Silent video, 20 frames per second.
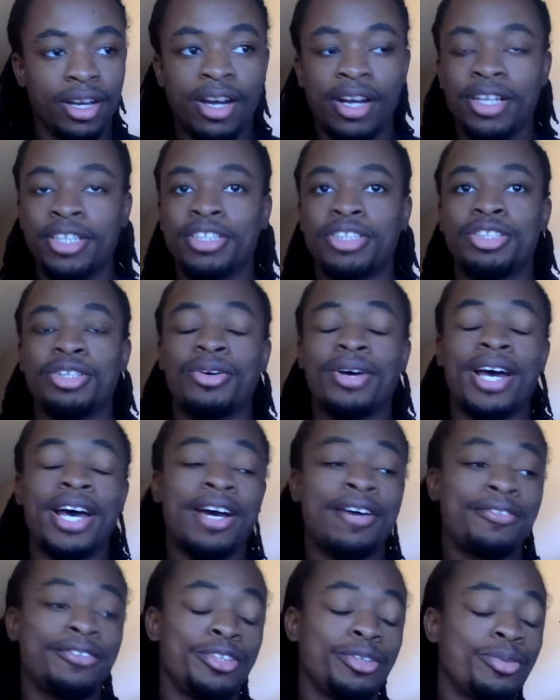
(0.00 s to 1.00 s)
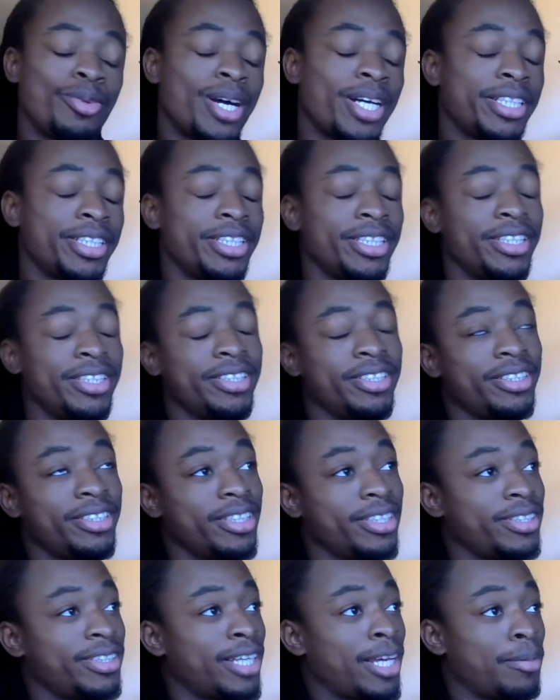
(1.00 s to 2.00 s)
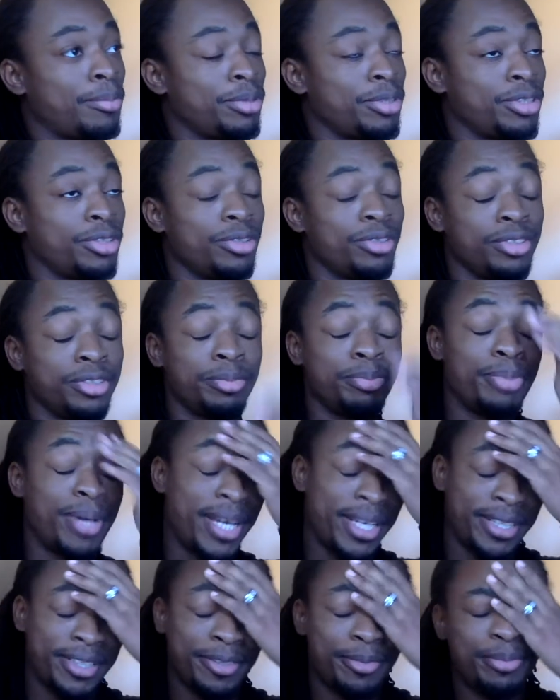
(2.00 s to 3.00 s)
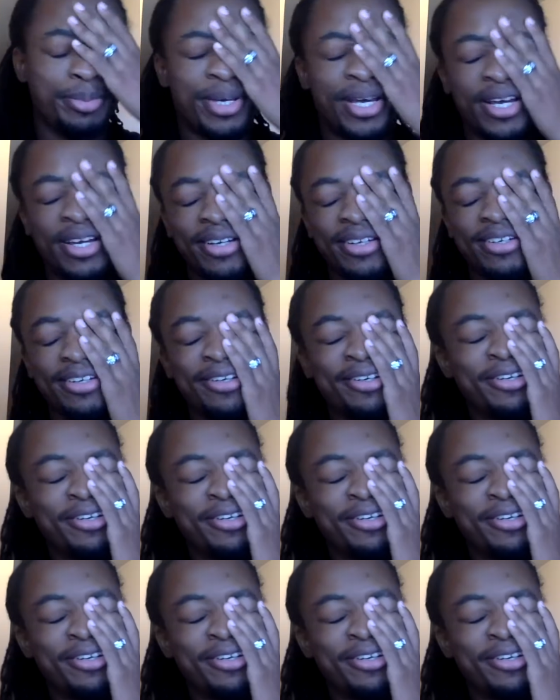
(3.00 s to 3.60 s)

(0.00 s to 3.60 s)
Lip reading: All right, so after watching 6 episodes back to back